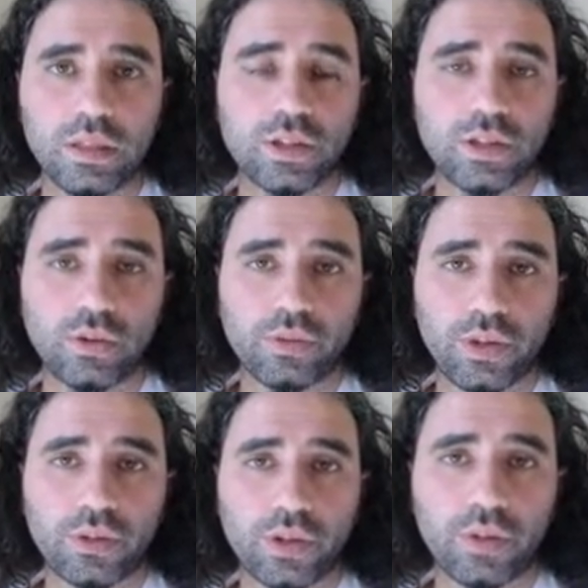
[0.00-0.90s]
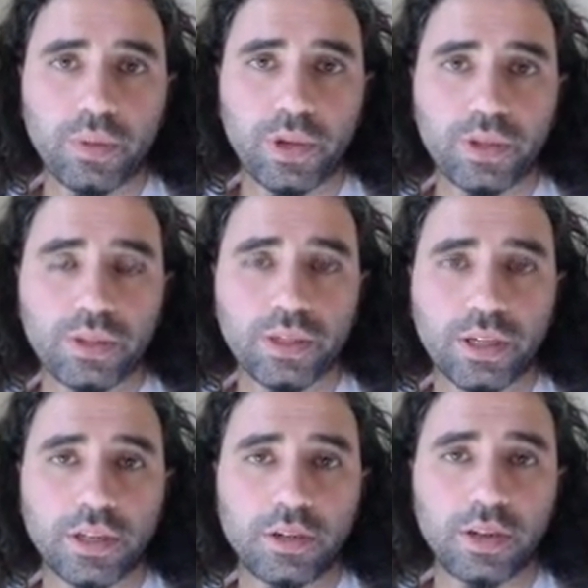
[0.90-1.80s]
He's our only creator, maker,
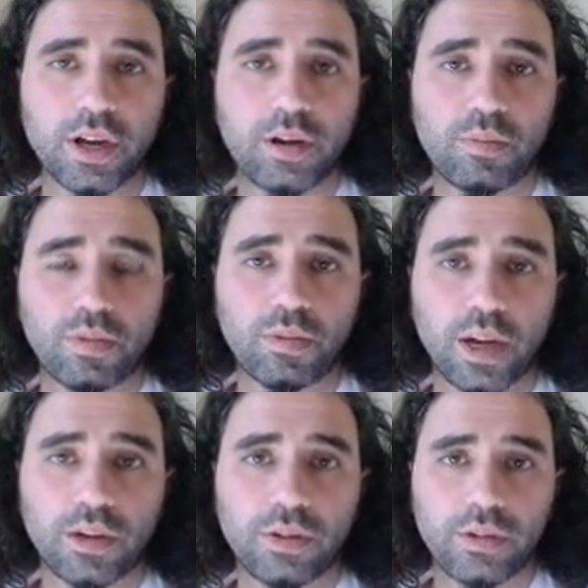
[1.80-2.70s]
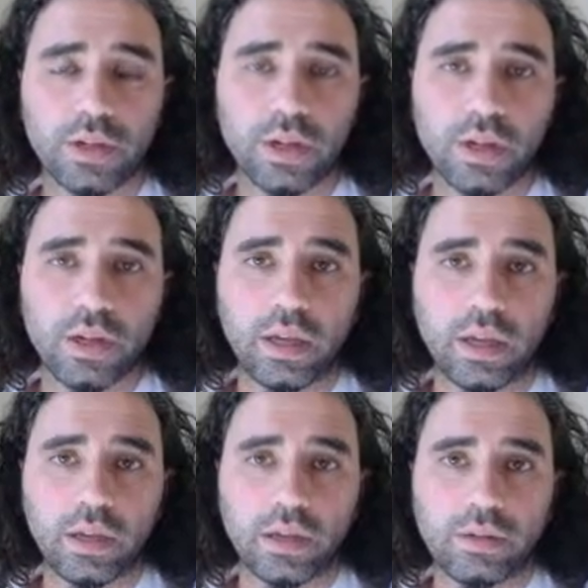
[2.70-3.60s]
sustainer, guide, and provider.
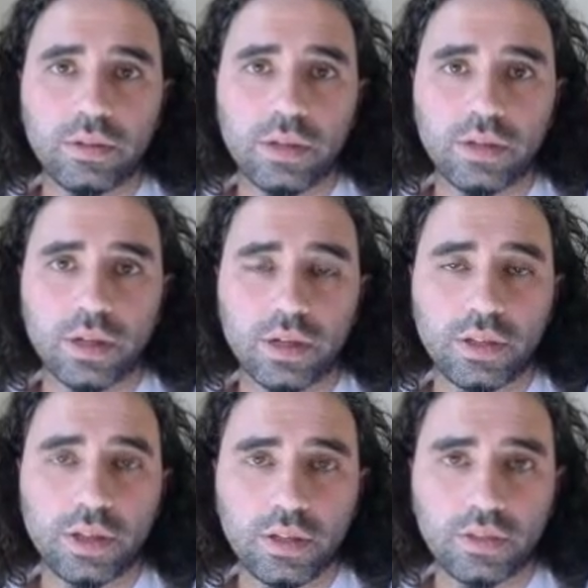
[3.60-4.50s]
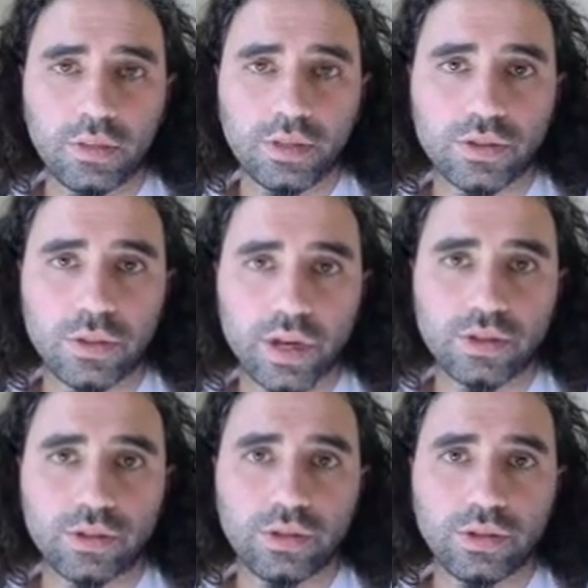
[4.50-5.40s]
And on the day of
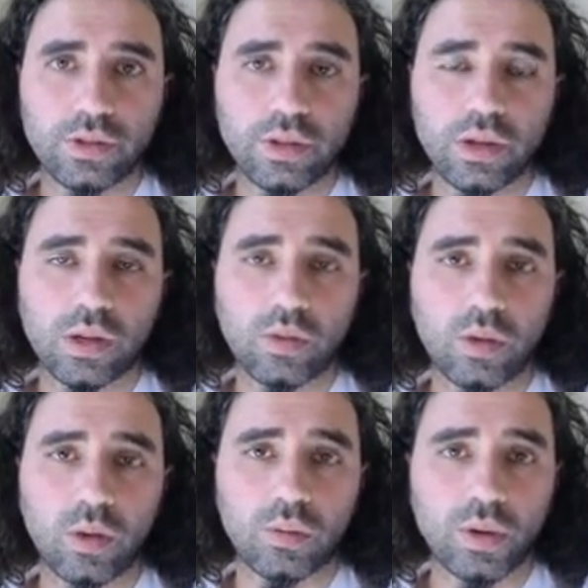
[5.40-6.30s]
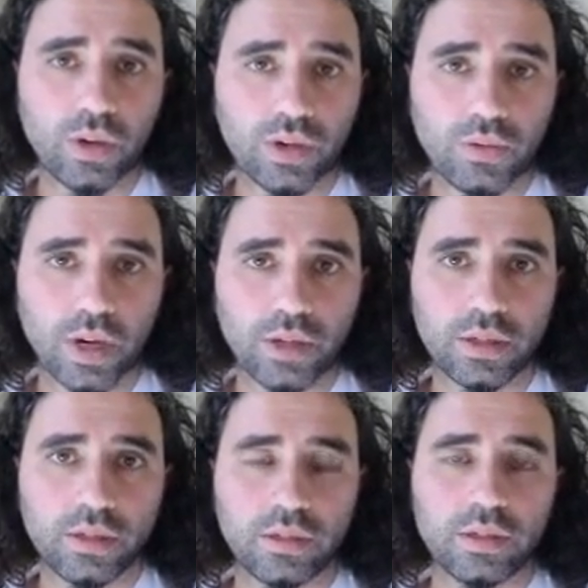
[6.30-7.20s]
resurrection, we'll all be
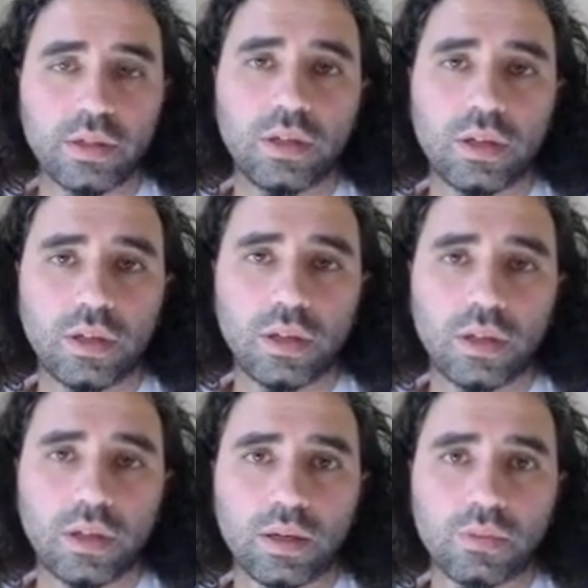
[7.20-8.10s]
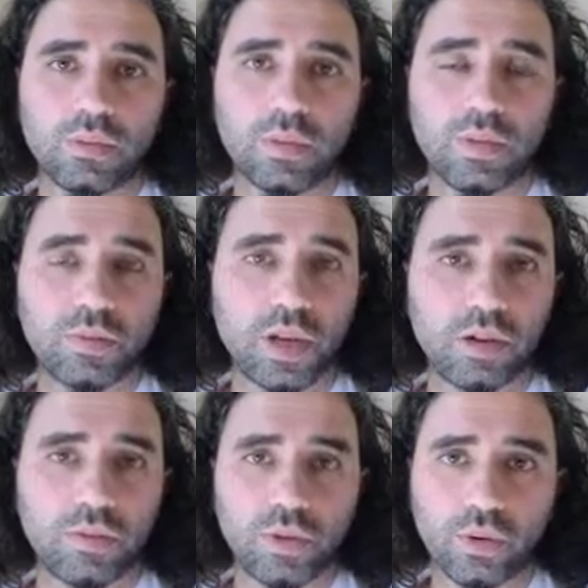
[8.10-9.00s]
resurrected. Doesn't
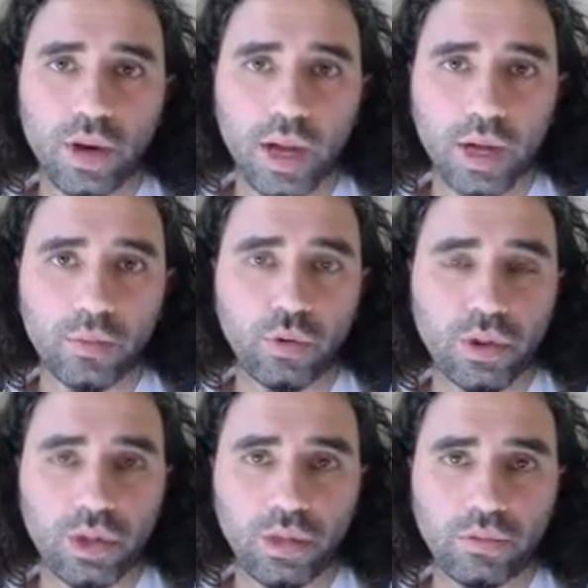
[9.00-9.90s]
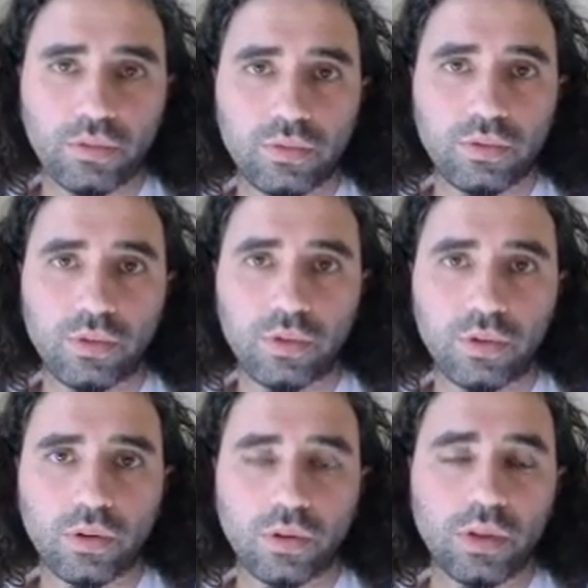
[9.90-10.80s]
matter if you were Adam or Eve,
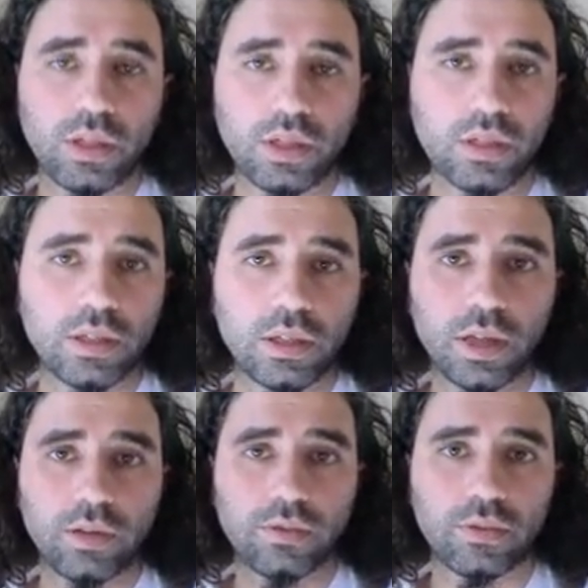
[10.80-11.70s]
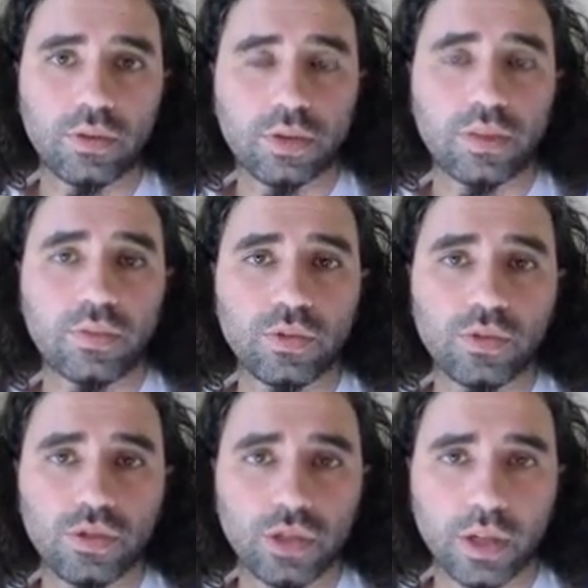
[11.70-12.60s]
or in this life, or some
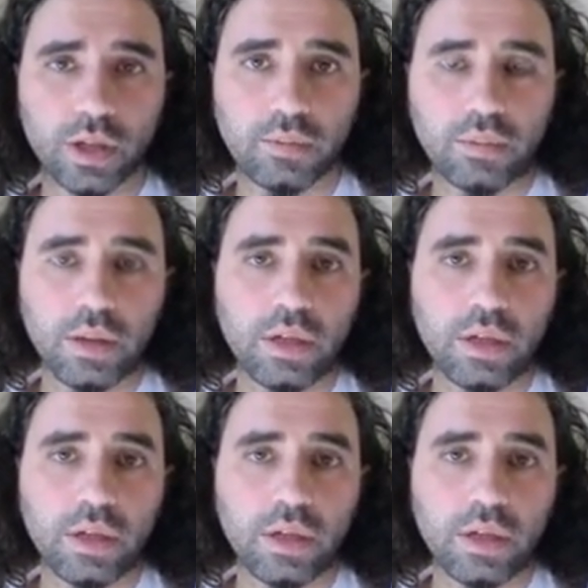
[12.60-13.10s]
future time,